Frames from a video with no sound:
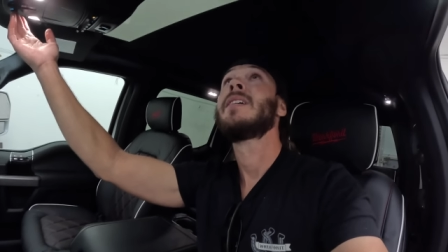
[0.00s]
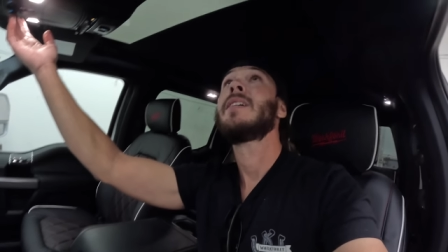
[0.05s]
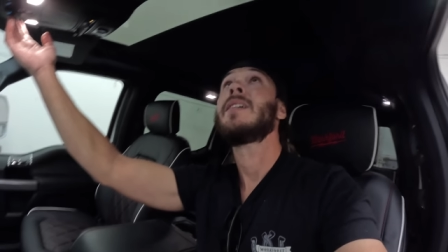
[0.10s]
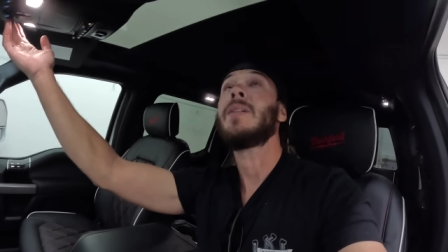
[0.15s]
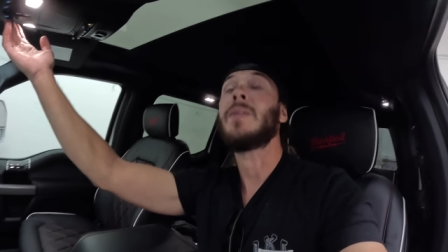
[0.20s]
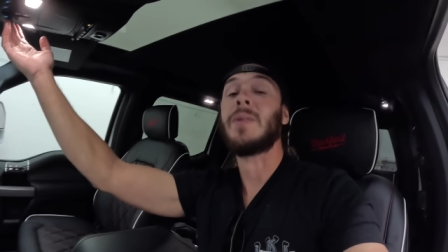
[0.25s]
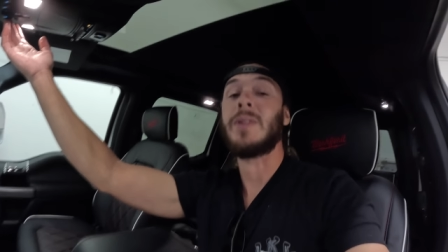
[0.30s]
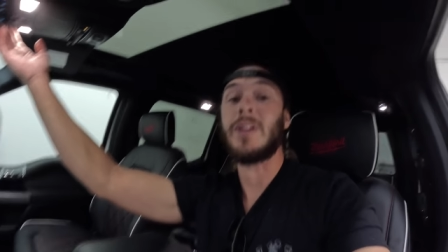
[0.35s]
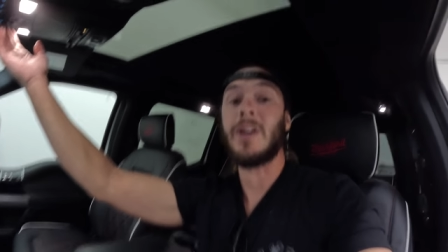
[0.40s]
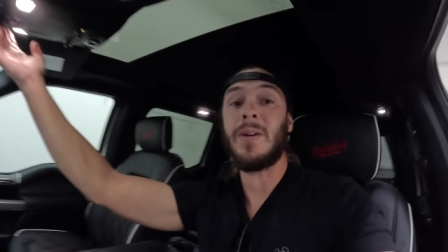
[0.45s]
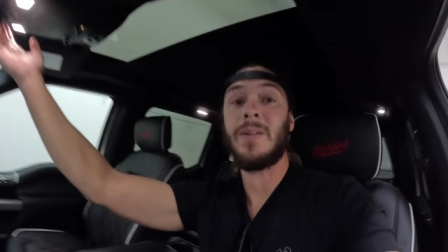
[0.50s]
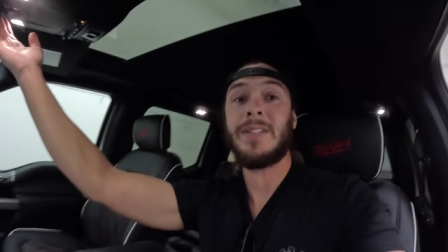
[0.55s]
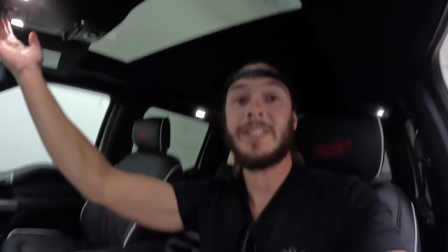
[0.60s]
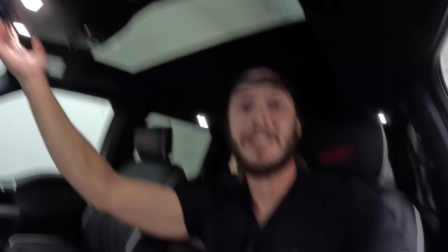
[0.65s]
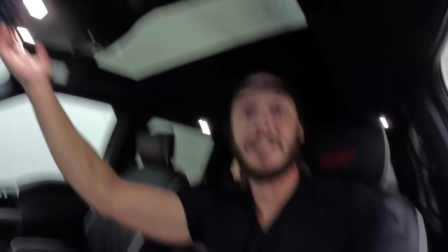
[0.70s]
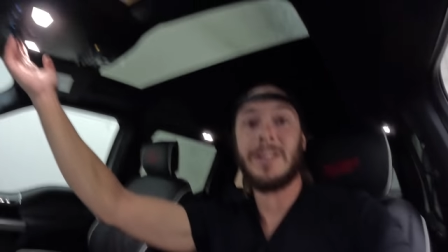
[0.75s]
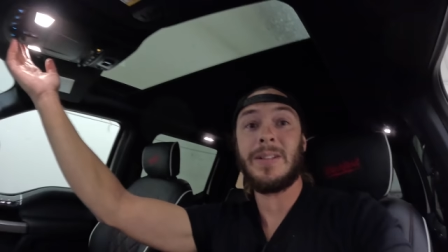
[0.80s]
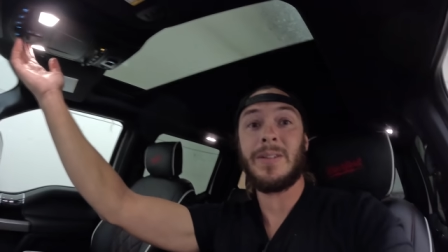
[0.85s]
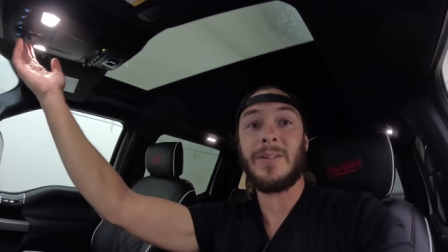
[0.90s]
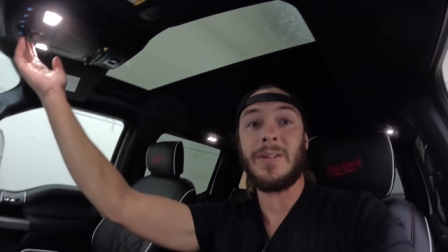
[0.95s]
we go. Let's
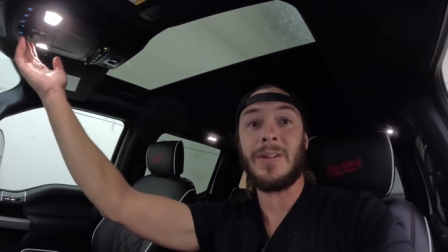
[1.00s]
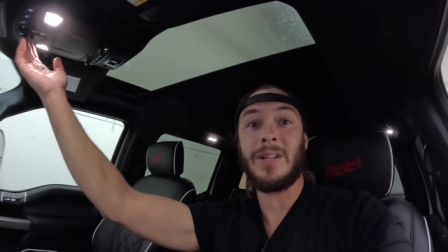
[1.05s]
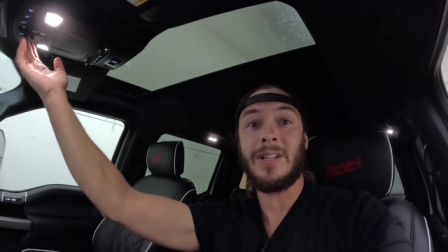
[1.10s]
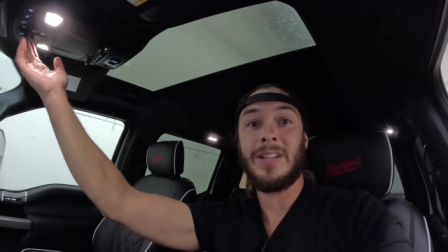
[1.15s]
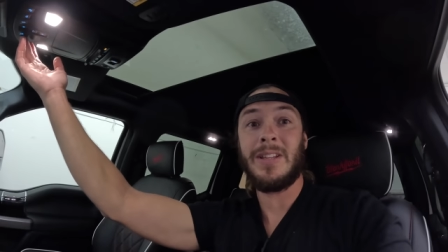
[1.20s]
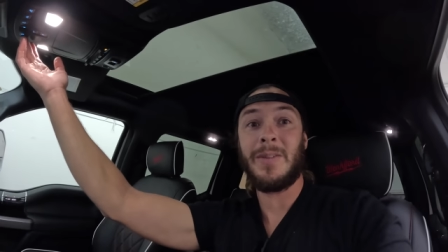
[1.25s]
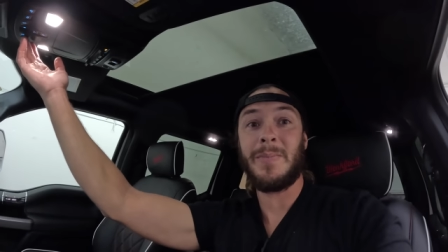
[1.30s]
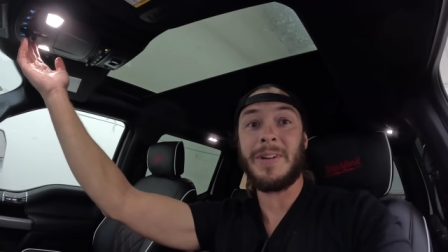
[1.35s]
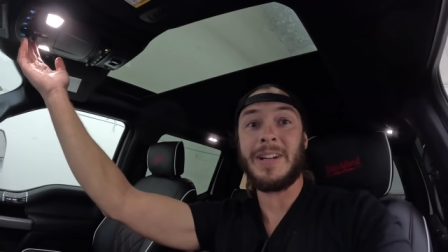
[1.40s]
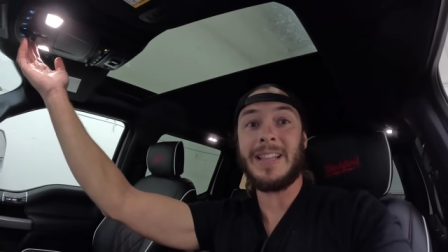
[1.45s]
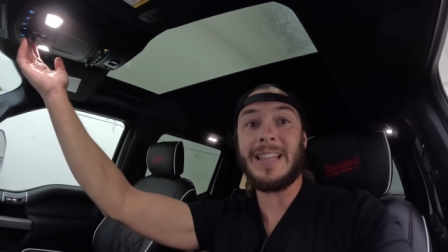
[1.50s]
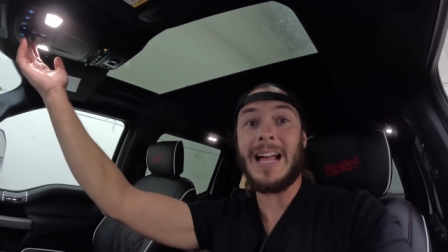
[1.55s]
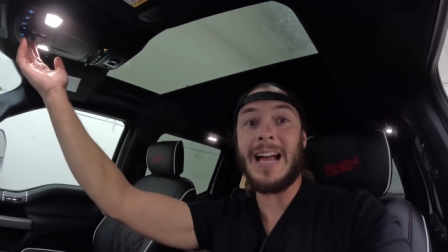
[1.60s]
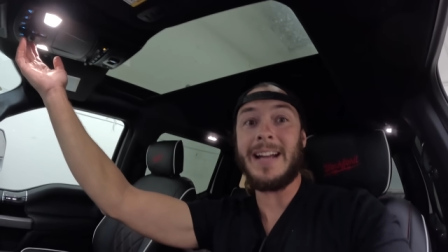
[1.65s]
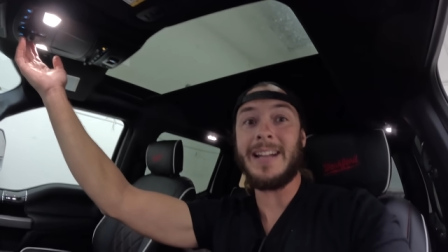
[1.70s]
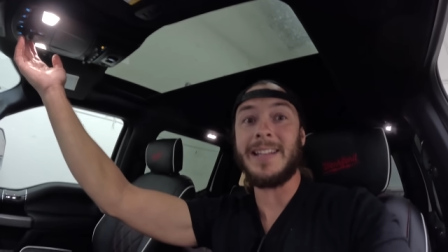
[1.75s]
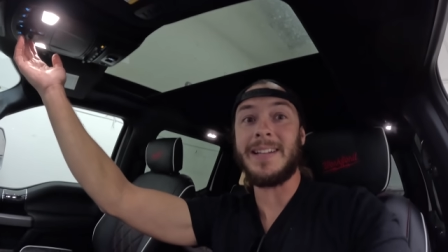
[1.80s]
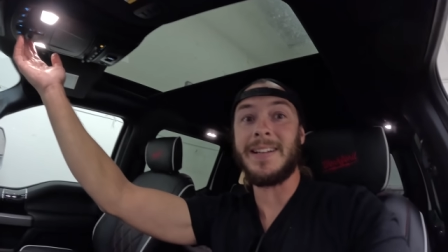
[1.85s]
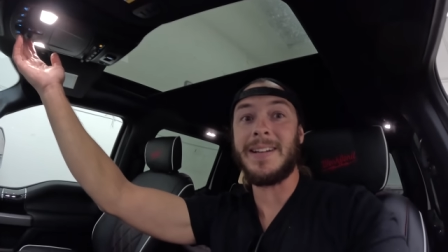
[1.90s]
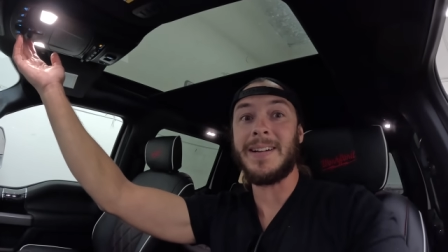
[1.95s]
get a little, little bit of
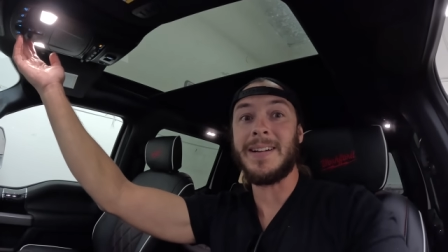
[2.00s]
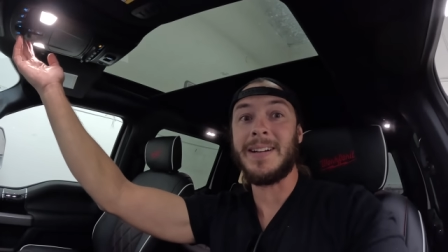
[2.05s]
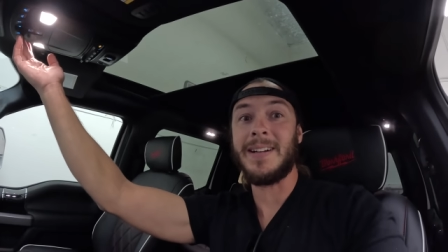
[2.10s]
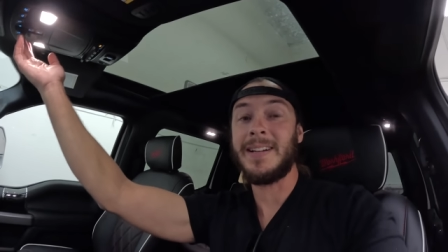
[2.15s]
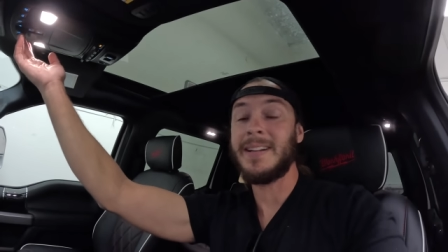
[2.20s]
light in here.